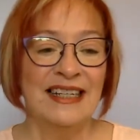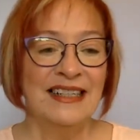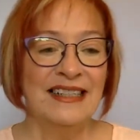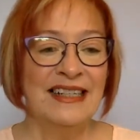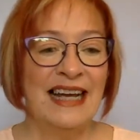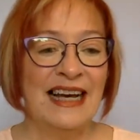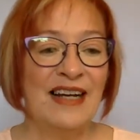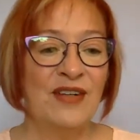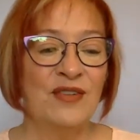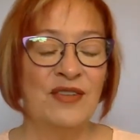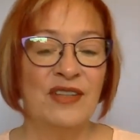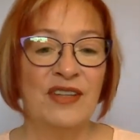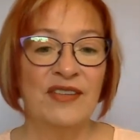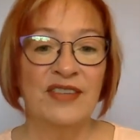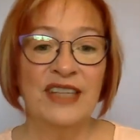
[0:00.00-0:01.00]
Now,
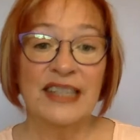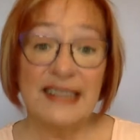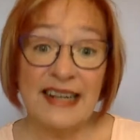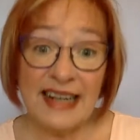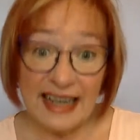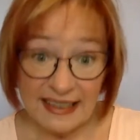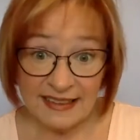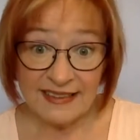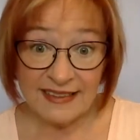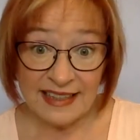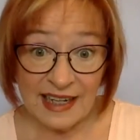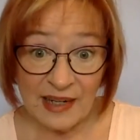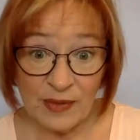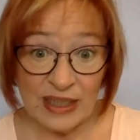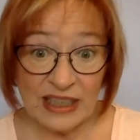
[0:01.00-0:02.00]
the next thing
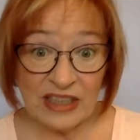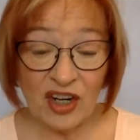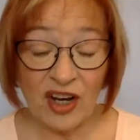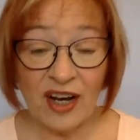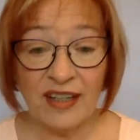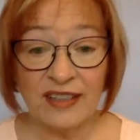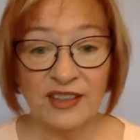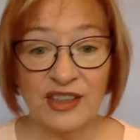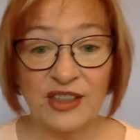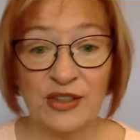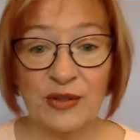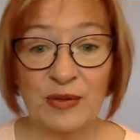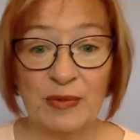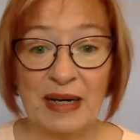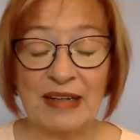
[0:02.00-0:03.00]
I want to talk to
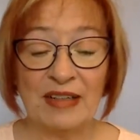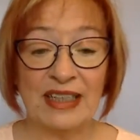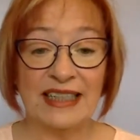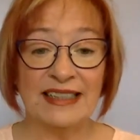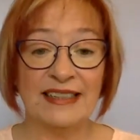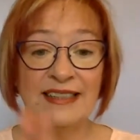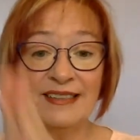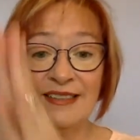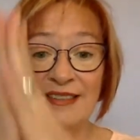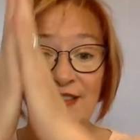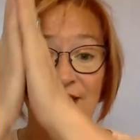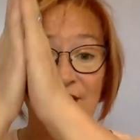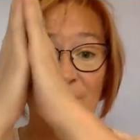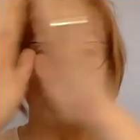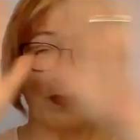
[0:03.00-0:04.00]
you about is
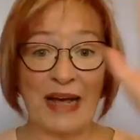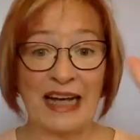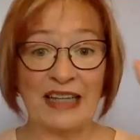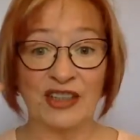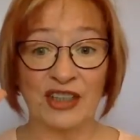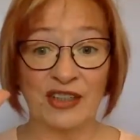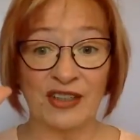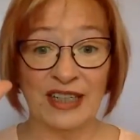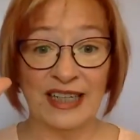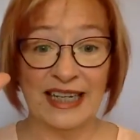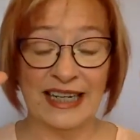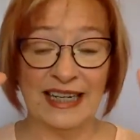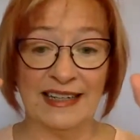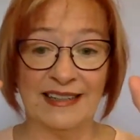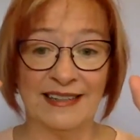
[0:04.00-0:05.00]
your magical
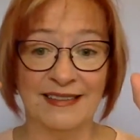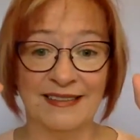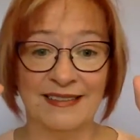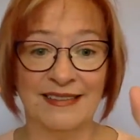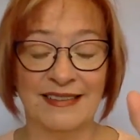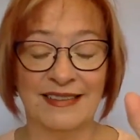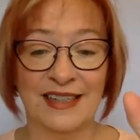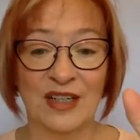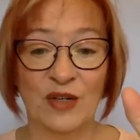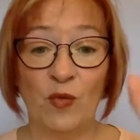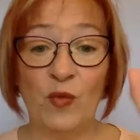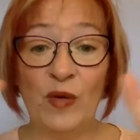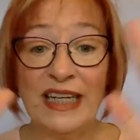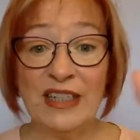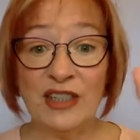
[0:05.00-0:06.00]
hands.
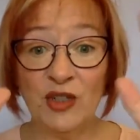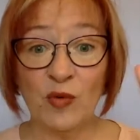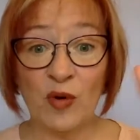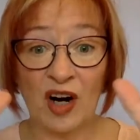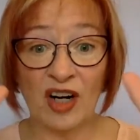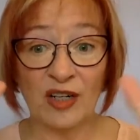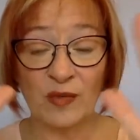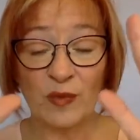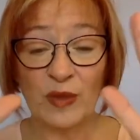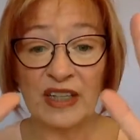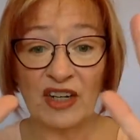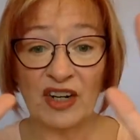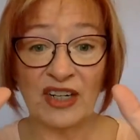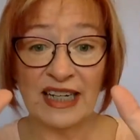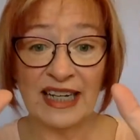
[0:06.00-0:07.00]
We do art with
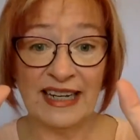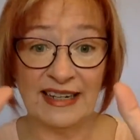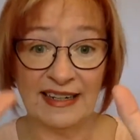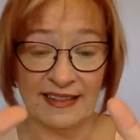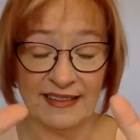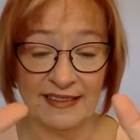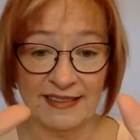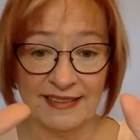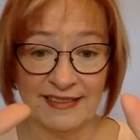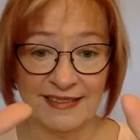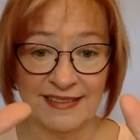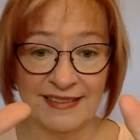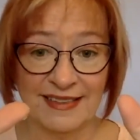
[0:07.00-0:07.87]
our hands.